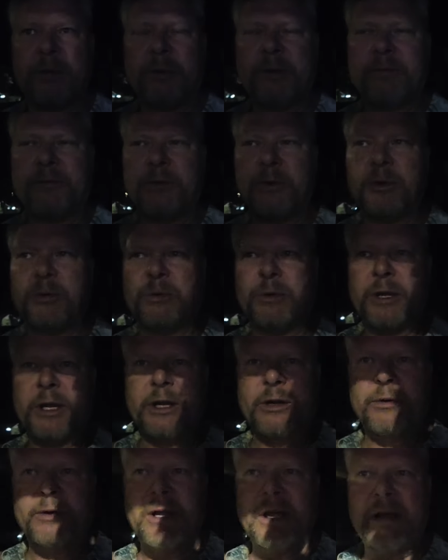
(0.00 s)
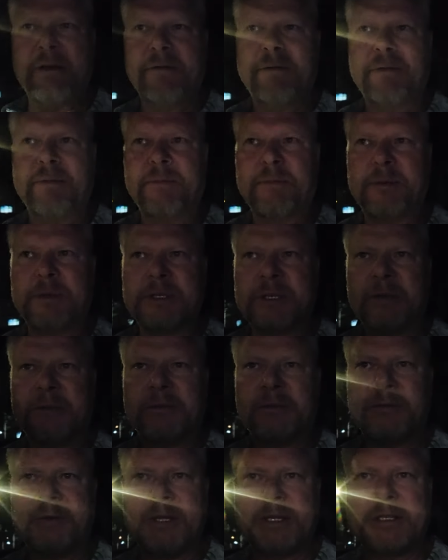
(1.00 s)
they want food. When they don't have
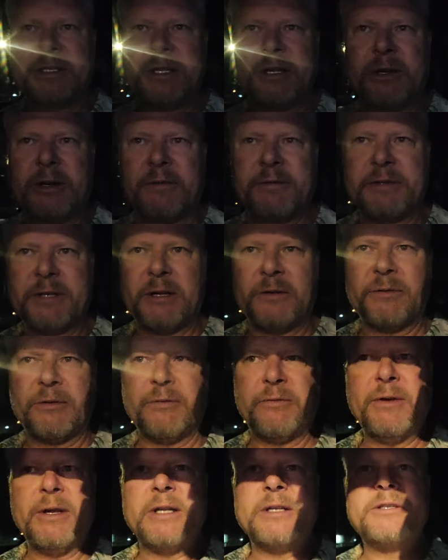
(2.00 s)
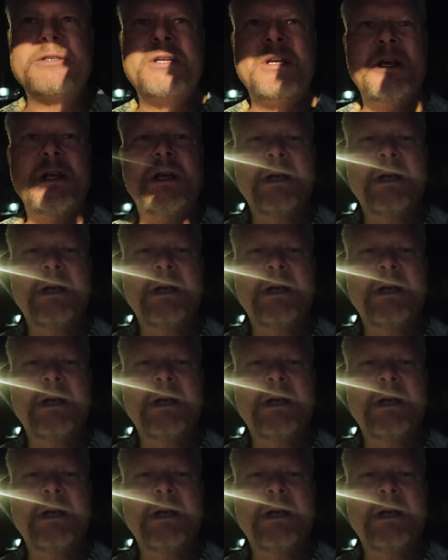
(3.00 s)
self-defense, they don't have self-defense.